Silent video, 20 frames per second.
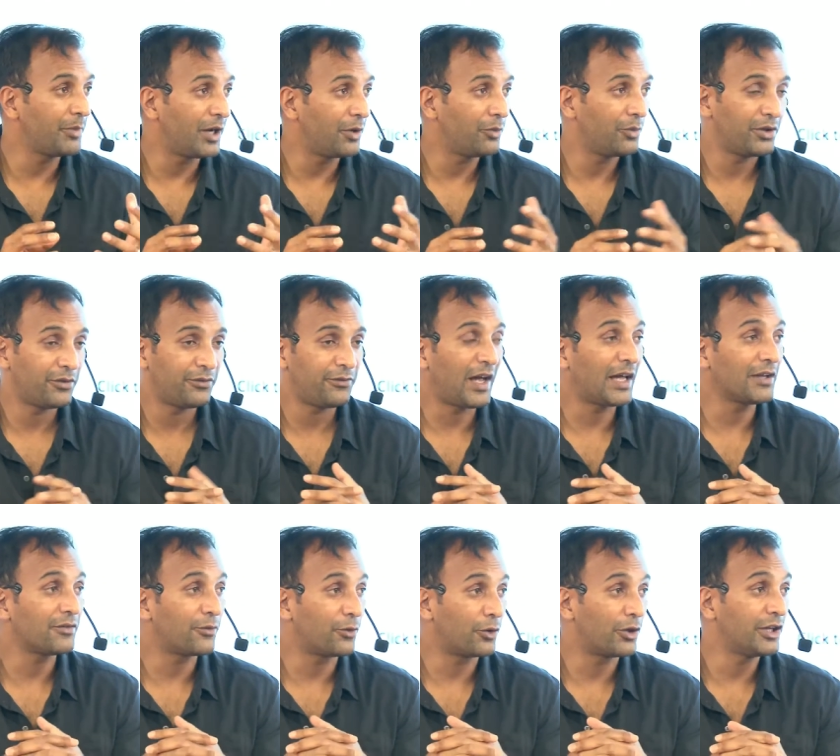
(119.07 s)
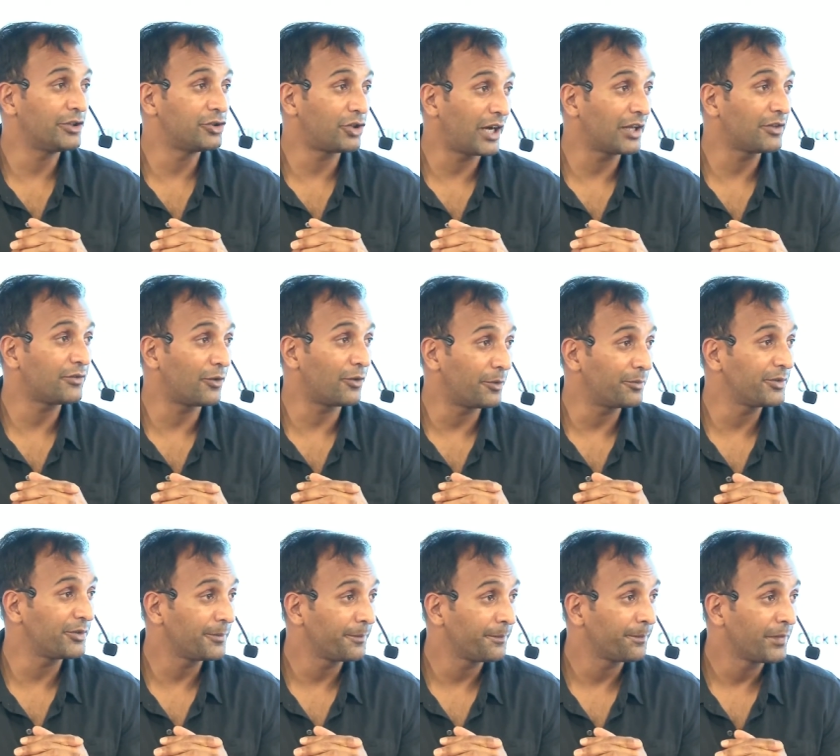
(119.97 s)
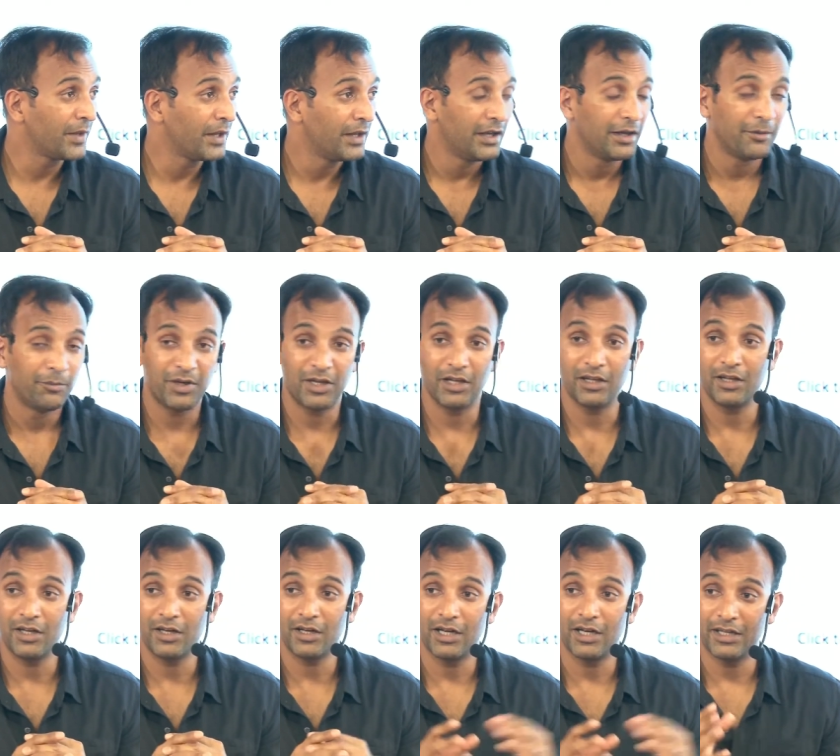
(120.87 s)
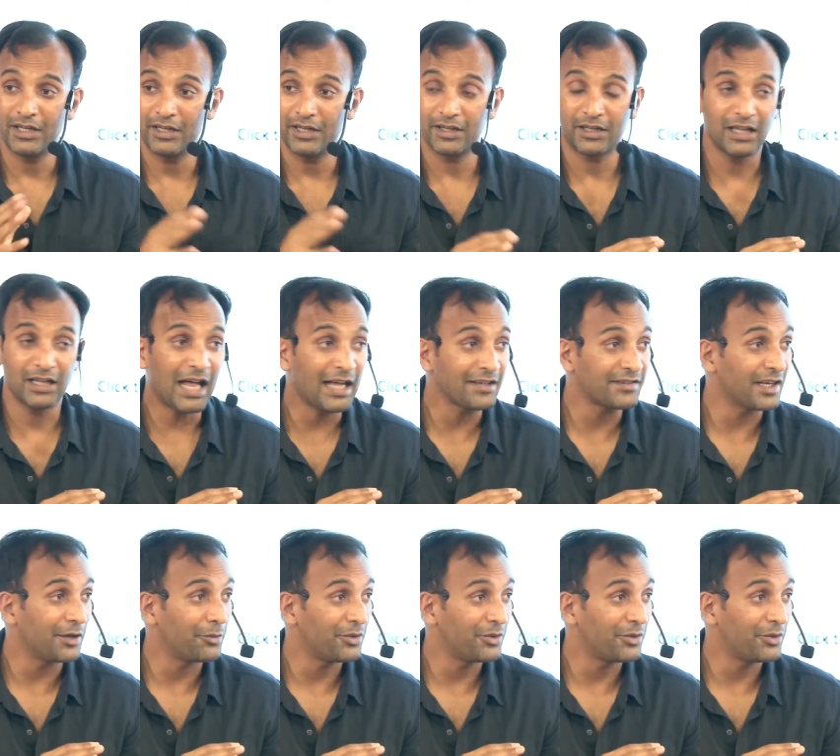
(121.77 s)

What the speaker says: about was fast Fourier transforms. But the class I